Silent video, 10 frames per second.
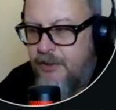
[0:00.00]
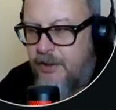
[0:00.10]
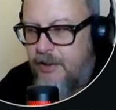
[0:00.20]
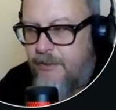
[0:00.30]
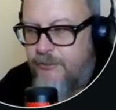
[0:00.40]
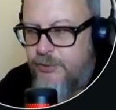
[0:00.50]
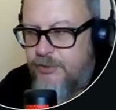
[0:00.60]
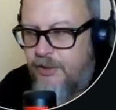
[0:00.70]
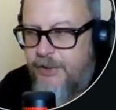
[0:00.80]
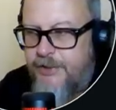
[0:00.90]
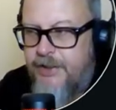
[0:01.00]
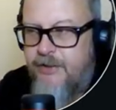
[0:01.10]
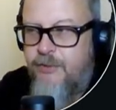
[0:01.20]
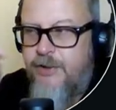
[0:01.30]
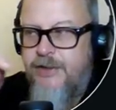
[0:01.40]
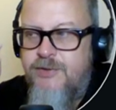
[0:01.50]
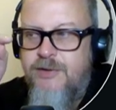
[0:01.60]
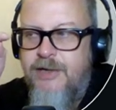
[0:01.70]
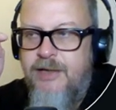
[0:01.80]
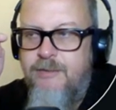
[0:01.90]
I'm talking about how I
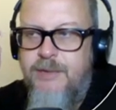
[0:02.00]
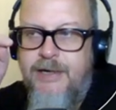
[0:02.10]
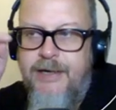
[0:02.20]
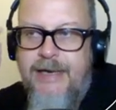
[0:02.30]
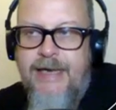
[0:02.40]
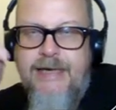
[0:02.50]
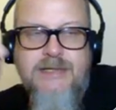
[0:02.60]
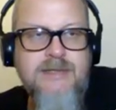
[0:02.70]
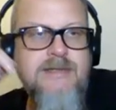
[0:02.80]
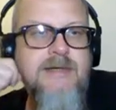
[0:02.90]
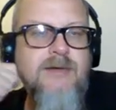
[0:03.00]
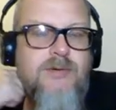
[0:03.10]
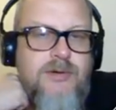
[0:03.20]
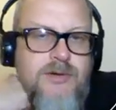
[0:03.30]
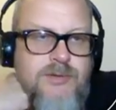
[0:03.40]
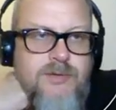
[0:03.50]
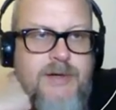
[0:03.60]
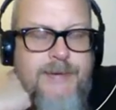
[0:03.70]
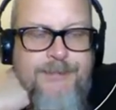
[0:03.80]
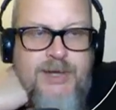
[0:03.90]
train my agents in order
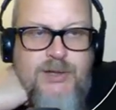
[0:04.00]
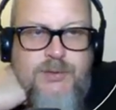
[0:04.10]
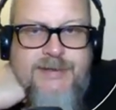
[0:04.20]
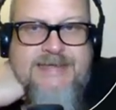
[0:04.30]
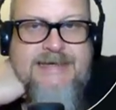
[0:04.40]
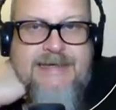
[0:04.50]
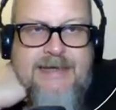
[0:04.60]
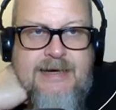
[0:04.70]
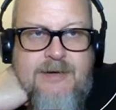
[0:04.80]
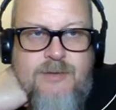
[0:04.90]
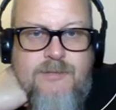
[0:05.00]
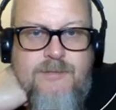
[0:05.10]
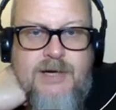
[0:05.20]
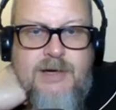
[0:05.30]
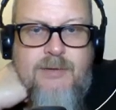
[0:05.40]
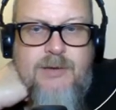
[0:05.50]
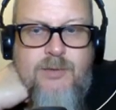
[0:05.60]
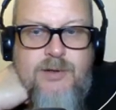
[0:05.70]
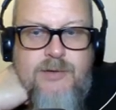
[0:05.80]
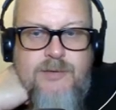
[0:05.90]
to understand how I
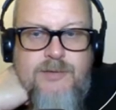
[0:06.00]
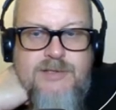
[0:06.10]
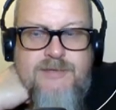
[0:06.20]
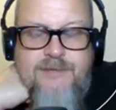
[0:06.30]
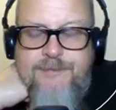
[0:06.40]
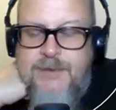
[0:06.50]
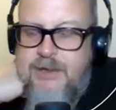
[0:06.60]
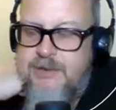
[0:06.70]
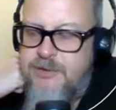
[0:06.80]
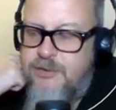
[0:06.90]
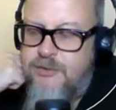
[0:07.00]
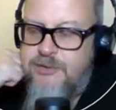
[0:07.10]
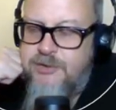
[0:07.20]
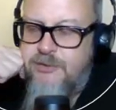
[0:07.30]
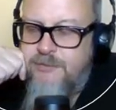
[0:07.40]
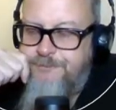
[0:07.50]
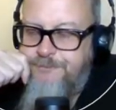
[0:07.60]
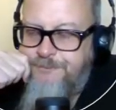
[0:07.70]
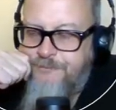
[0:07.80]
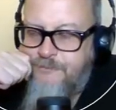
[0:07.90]
want to do stuff. So
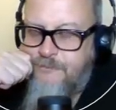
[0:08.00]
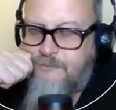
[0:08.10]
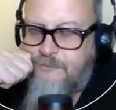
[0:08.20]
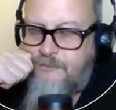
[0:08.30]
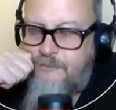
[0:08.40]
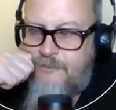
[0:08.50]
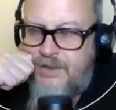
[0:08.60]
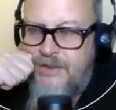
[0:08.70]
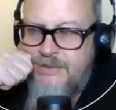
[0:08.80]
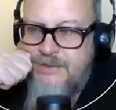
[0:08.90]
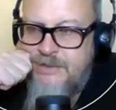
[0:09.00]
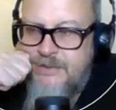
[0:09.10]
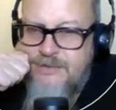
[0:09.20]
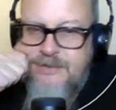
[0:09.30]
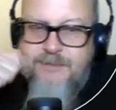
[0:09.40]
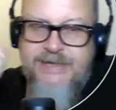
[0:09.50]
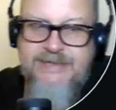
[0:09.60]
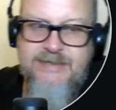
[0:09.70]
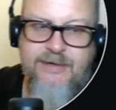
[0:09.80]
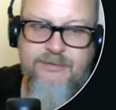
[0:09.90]
here's the
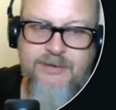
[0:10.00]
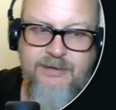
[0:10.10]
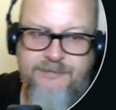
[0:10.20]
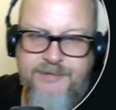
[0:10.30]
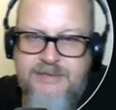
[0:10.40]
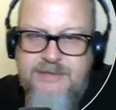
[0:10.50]
basic outline of things.